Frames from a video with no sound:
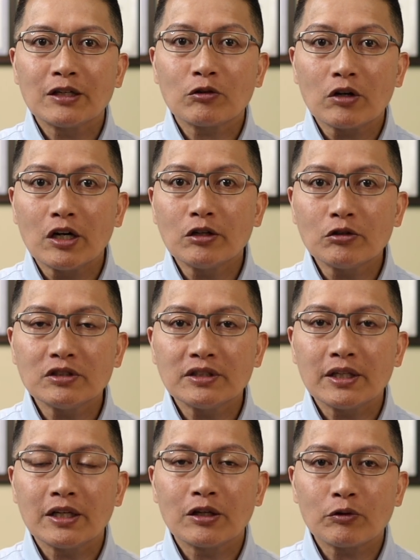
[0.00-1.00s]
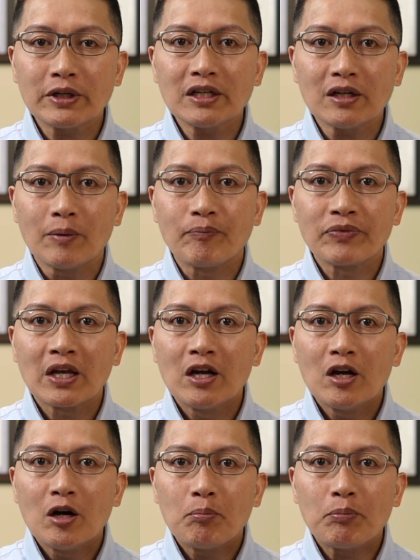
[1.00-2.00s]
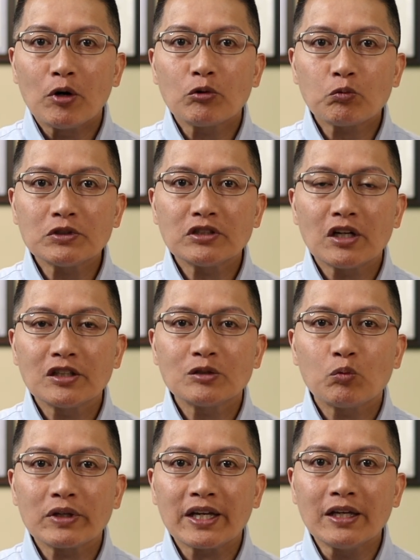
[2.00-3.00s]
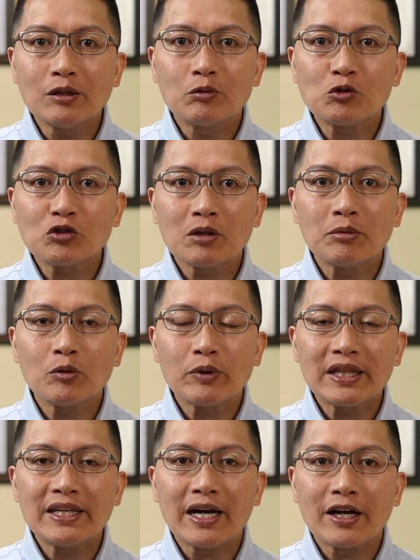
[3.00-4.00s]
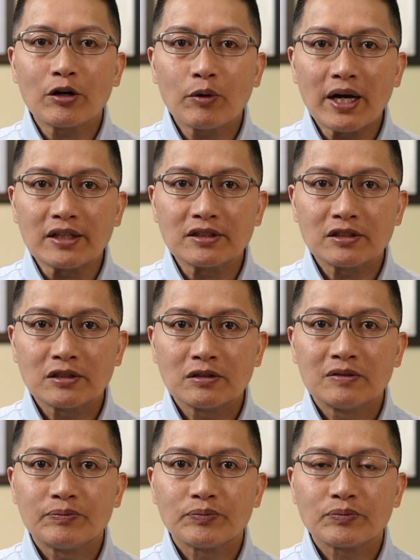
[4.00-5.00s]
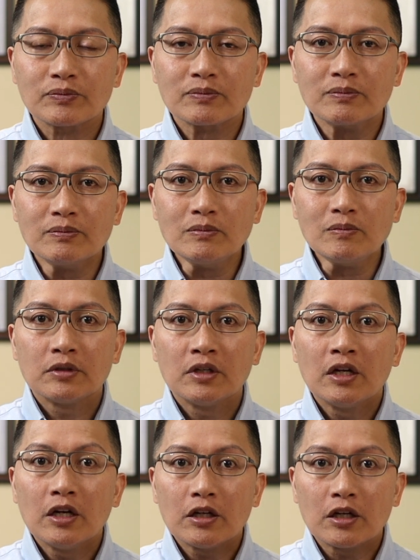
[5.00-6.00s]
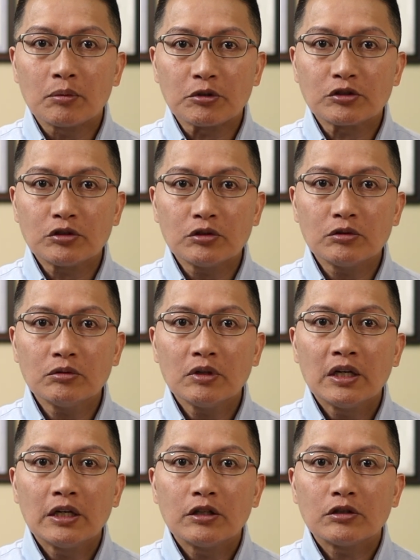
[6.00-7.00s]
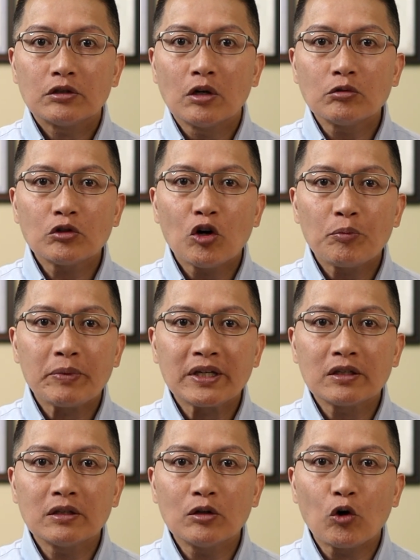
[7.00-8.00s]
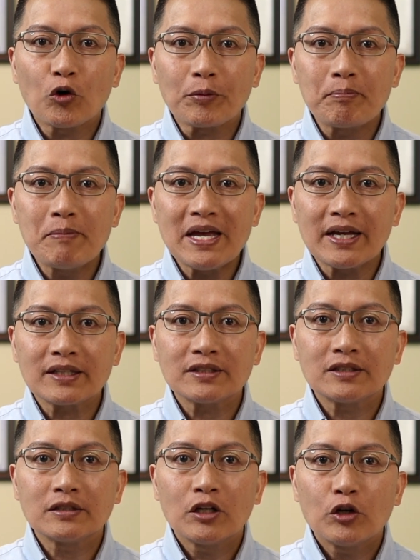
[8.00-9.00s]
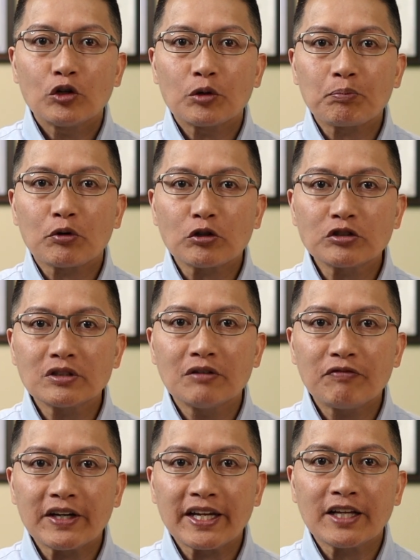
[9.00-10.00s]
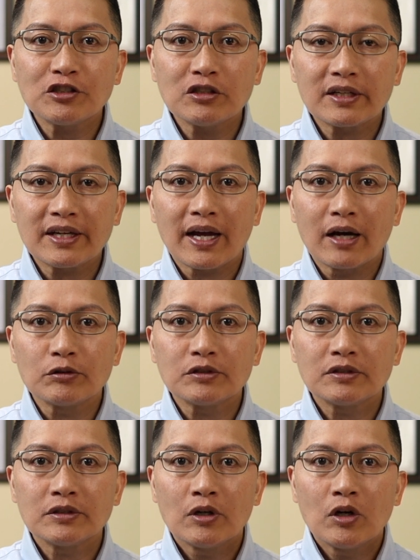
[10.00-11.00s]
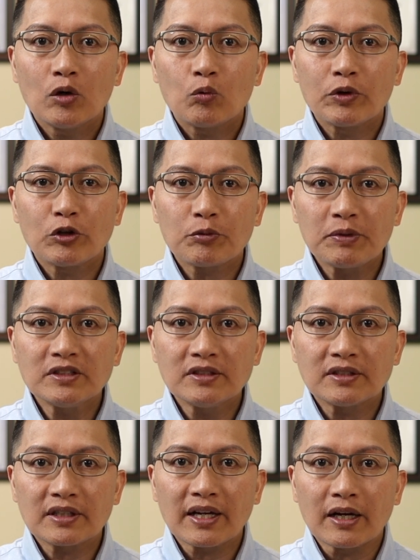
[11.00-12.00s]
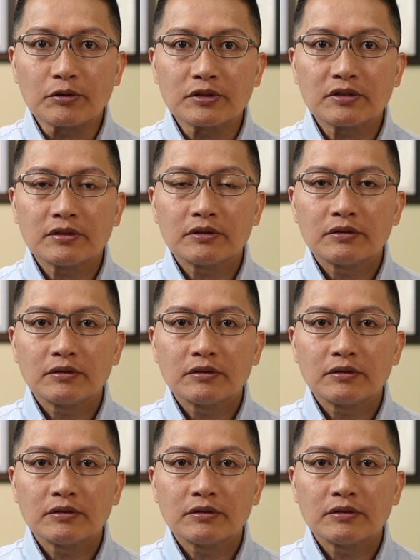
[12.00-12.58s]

or understating your income. Both results will get you in trouble with the IRS. Number 2, don't commingle or mix your personal financial accounts with your business accounts.